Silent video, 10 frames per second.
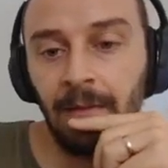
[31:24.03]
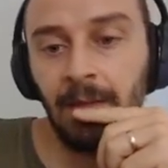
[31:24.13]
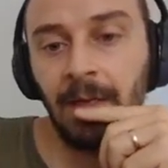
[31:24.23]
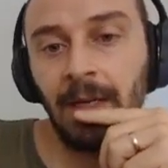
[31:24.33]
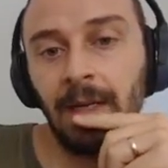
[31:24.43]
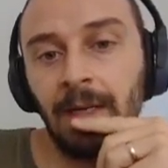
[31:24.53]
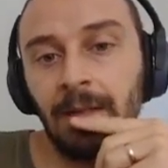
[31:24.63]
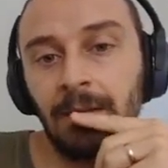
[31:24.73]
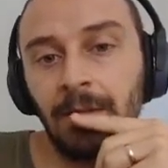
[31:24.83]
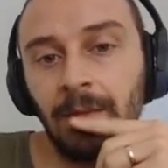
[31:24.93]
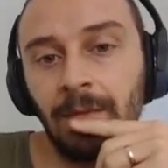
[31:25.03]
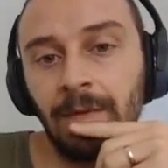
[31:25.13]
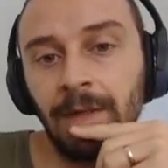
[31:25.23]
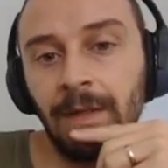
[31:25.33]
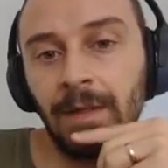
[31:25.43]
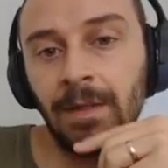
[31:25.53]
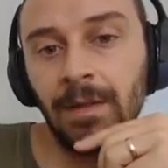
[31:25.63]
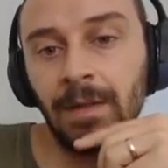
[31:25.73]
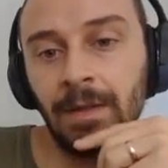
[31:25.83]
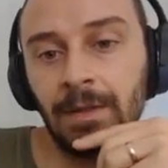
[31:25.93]
that I don't think
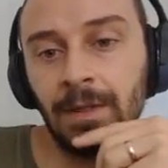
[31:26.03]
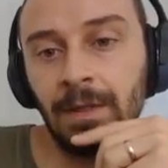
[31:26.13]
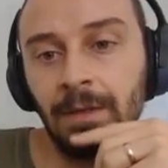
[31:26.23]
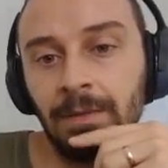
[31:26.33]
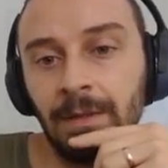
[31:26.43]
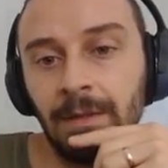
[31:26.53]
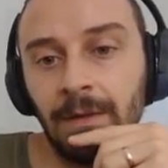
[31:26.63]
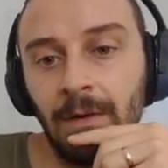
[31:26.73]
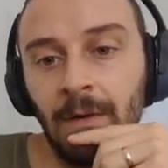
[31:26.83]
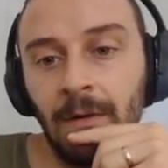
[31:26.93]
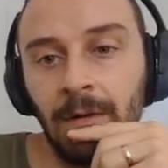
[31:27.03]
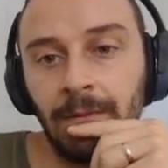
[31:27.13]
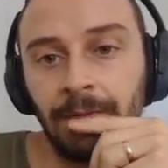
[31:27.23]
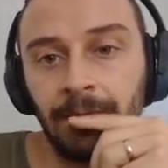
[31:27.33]
actually helps us at all.